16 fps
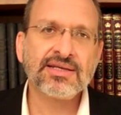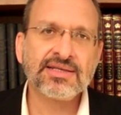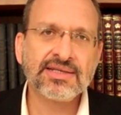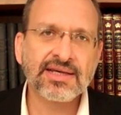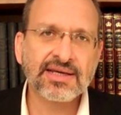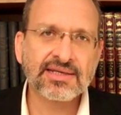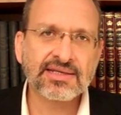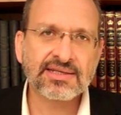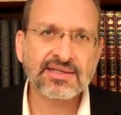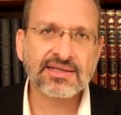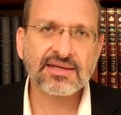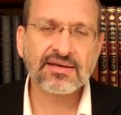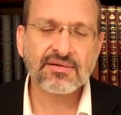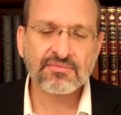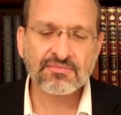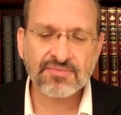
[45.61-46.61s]

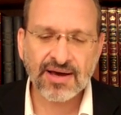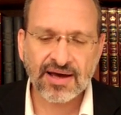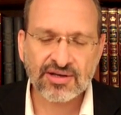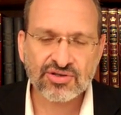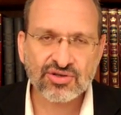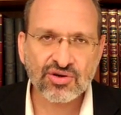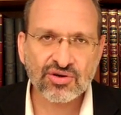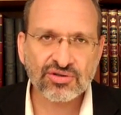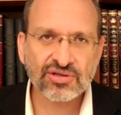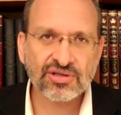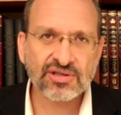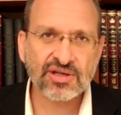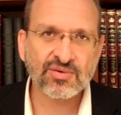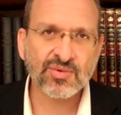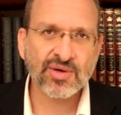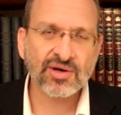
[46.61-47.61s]
Six
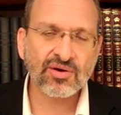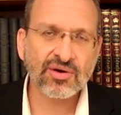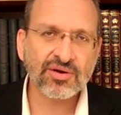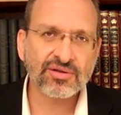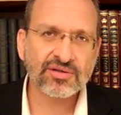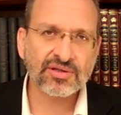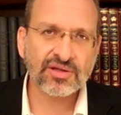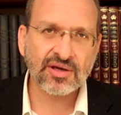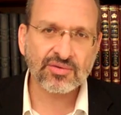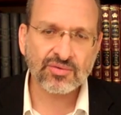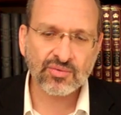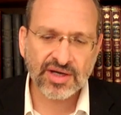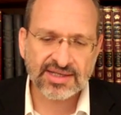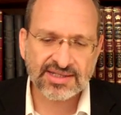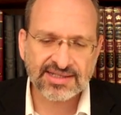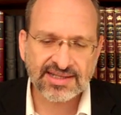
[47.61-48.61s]
parashot that we are going,
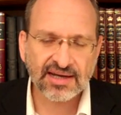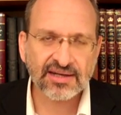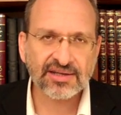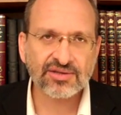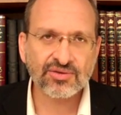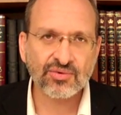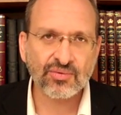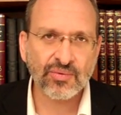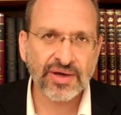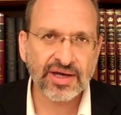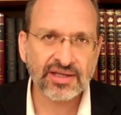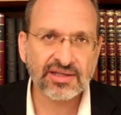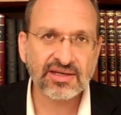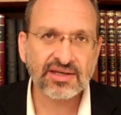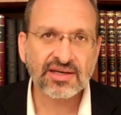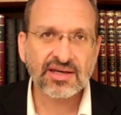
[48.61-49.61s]
that we are starting to
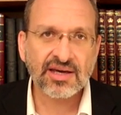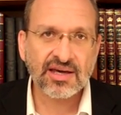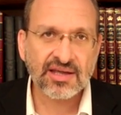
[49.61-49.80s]
read